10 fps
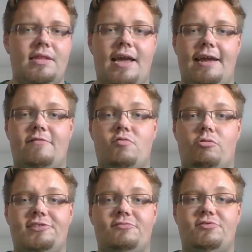And of
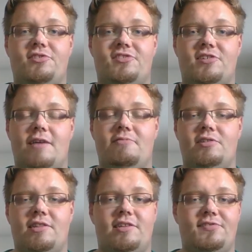course, it was
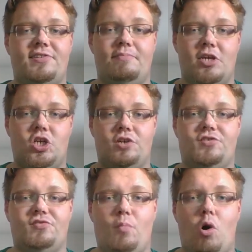discovered that this dimension is
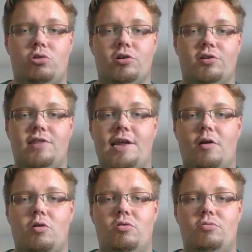smaller than
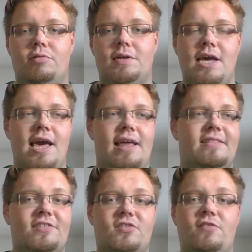our own.
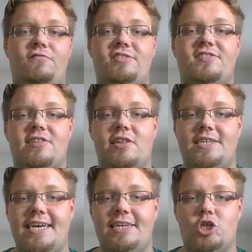This could
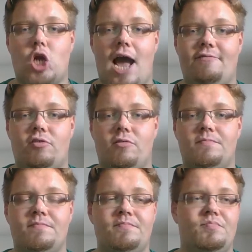facilitate travel.
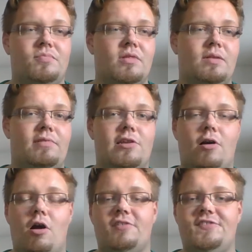But
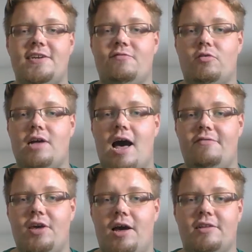there are several
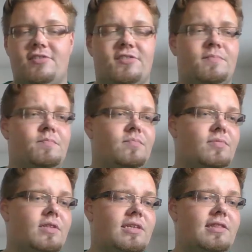caveats.
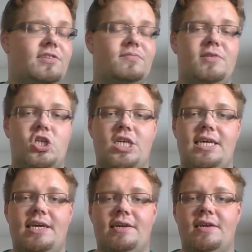This
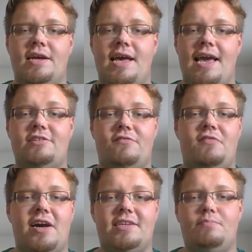machine is
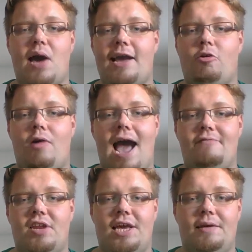affected by
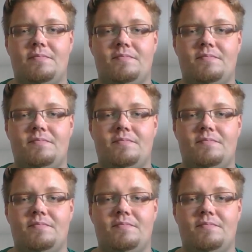gravity.